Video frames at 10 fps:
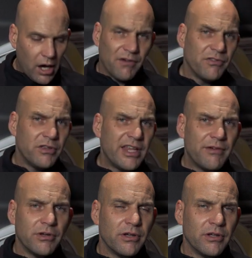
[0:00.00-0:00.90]
I've
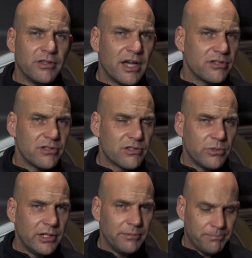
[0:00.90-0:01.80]
never heard that as a
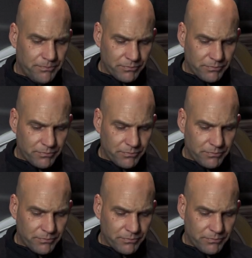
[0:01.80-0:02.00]
squealing.